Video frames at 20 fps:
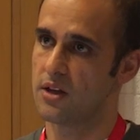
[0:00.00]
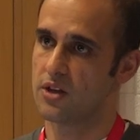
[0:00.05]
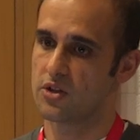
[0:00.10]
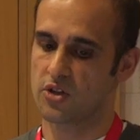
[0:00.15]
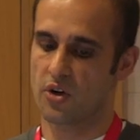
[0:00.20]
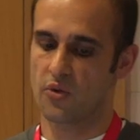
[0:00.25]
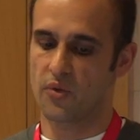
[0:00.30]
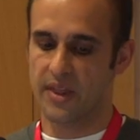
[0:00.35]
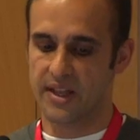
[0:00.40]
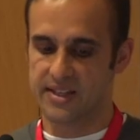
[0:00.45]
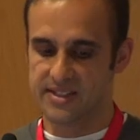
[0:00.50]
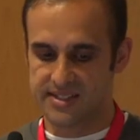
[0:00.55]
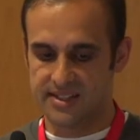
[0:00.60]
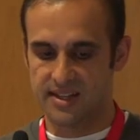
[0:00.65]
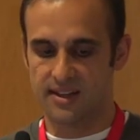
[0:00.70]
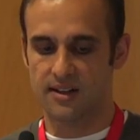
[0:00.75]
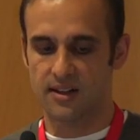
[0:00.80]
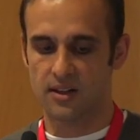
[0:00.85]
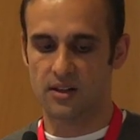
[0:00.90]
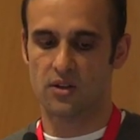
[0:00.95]
So with a
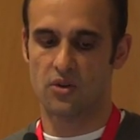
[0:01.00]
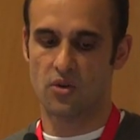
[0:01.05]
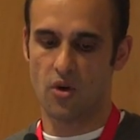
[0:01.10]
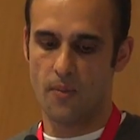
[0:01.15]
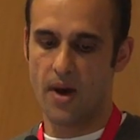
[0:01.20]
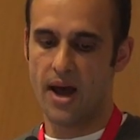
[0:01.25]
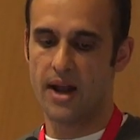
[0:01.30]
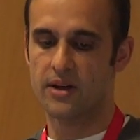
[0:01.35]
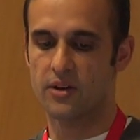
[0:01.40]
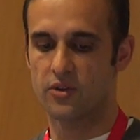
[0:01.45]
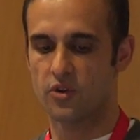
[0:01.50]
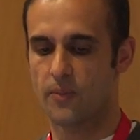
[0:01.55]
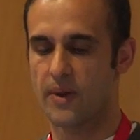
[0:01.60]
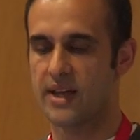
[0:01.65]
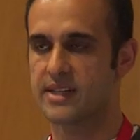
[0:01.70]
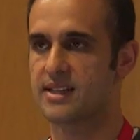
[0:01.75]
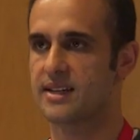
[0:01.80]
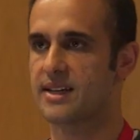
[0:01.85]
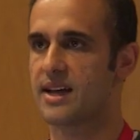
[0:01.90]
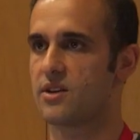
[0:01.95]
single command, you
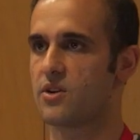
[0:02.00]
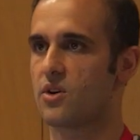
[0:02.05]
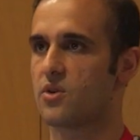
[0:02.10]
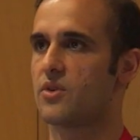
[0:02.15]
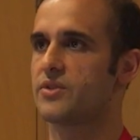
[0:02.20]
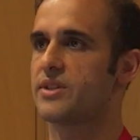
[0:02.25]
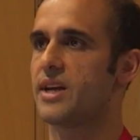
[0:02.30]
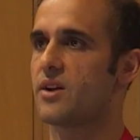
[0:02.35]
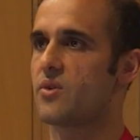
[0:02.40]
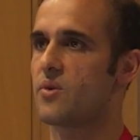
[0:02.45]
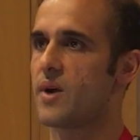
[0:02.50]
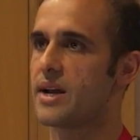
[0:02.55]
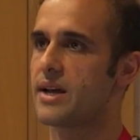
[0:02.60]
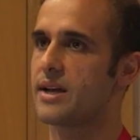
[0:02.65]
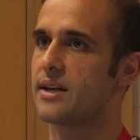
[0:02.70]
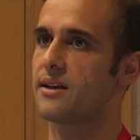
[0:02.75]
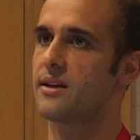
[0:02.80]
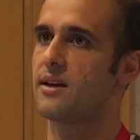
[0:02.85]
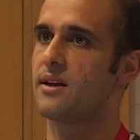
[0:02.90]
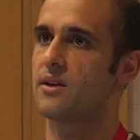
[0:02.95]
basically get your container
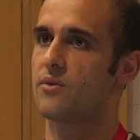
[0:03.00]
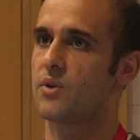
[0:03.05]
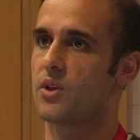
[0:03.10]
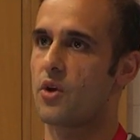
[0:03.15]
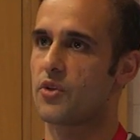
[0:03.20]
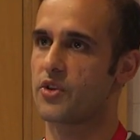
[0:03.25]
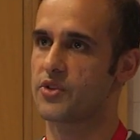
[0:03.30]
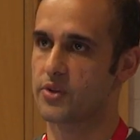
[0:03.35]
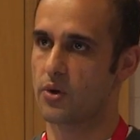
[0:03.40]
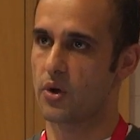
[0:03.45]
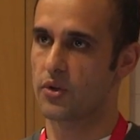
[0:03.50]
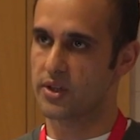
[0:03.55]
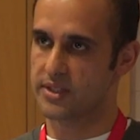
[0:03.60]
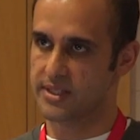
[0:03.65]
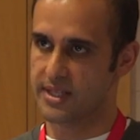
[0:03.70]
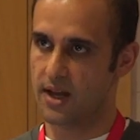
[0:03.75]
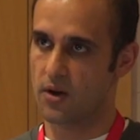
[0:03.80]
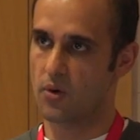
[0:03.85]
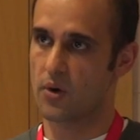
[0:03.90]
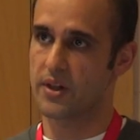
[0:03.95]
running with auto
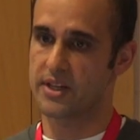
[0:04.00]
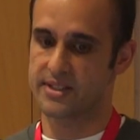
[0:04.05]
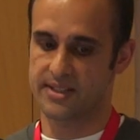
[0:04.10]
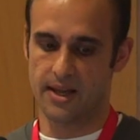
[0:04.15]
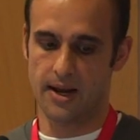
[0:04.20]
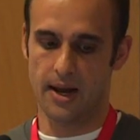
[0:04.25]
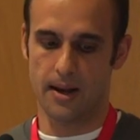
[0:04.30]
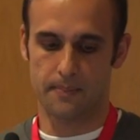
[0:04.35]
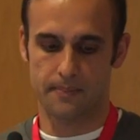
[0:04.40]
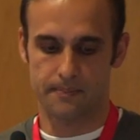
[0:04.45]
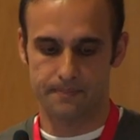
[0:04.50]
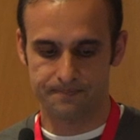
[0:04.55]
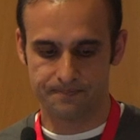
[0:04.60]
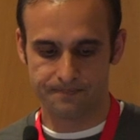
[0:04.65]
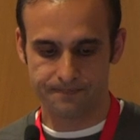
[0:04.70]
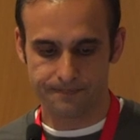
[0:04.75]
scale already set up.